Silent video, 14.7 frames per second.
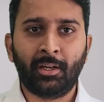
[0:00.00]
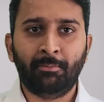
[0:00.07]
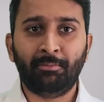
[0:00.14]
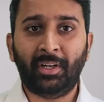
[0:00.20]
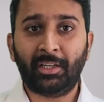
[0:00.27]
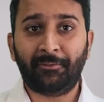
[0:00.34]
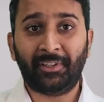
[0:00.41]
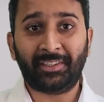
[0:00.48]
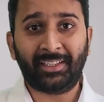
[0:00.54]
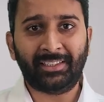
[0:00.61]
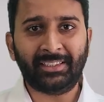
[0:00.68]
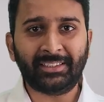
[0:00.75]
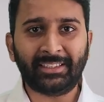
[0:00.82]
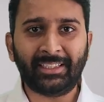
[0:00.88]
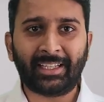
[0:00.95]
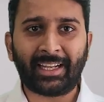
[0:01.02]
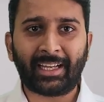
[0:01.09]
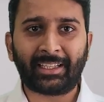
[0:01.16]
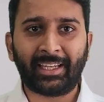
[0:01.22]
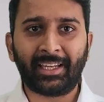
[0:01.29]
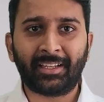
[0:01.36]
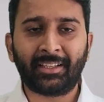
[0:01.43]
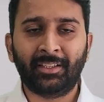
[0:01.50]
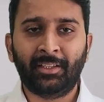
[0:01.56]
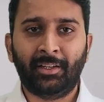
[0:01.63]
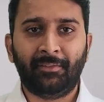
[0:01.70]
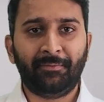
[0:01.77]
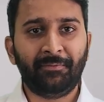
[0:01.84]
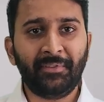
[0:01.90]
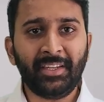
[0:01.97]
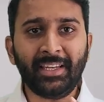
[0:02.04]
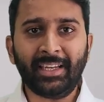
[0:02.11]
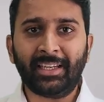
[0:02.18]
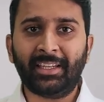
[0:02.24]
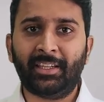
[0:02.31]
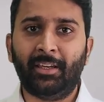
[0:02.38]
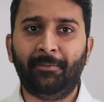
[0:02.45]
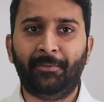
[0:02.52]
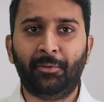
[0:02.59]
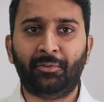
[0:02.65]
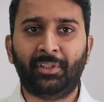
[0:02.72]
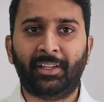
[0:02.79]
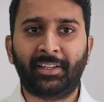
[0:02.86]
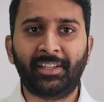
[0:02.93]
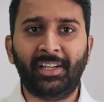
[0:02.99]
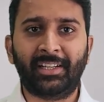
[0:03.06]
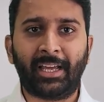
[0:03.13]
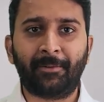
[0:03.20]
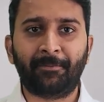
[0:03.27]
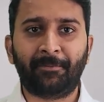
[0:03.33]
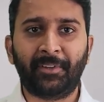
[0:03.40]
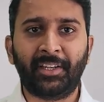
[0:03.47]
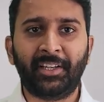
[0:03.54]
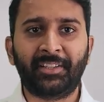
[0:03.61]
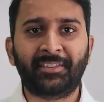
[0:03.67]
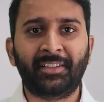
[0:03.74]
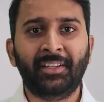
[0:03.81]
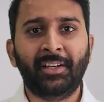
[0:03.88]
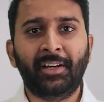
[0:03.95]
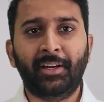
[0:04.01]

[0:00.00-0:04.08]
But with Aditi Tracking, we give you the real-time feeds